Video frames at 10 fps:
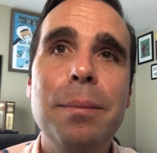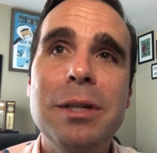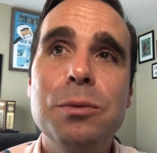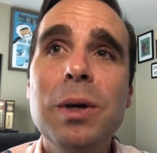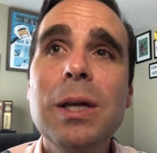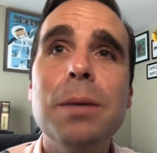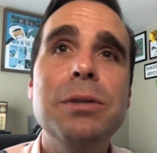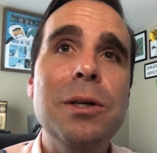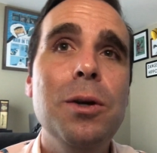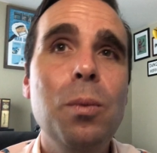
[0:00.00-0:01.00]
It's really up
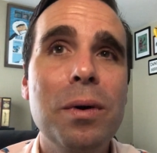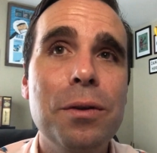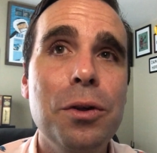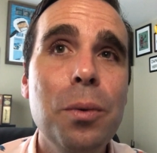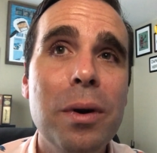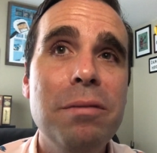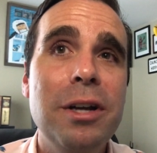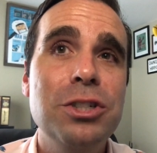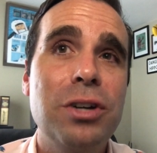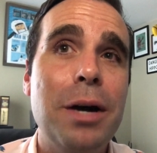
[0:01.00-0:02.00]
to you whether you want to
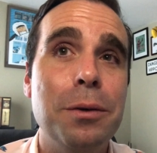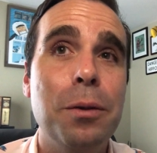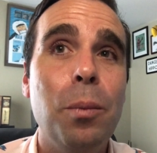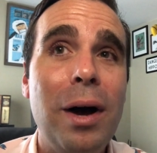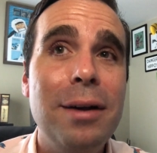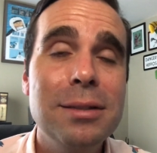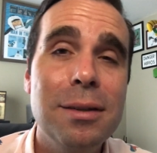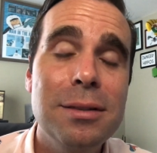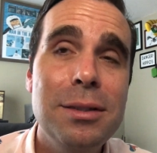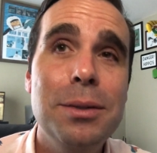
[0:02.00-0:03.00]
venture out wilds of
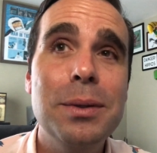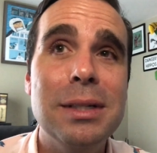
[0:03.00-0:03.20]
the zoo,